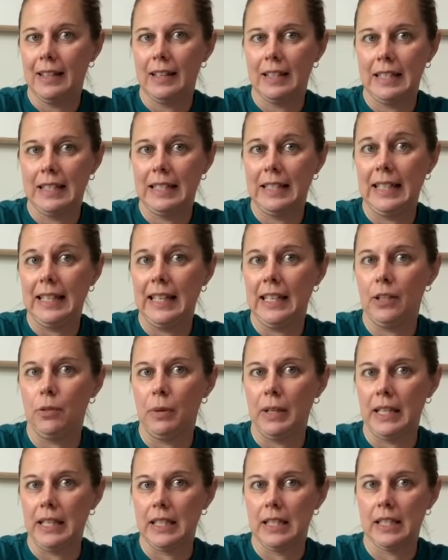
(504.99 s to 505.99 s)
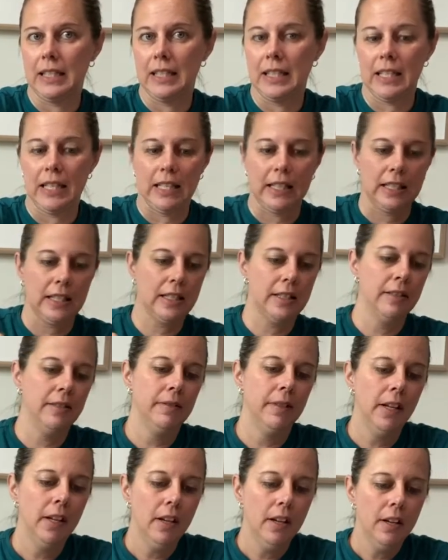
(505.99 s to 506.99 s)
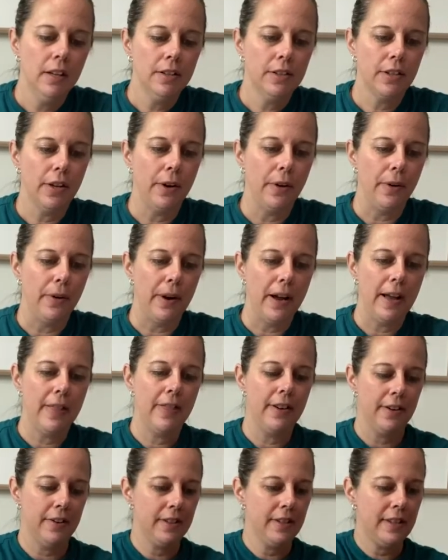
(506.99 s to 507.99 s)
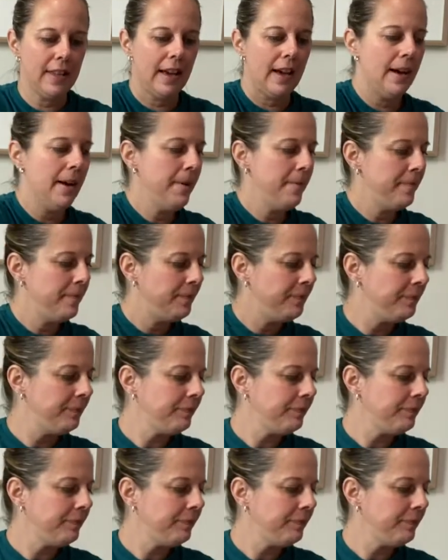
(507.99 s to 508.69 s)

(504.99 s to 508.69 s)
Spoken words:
sticky tweens and teens. So there's that.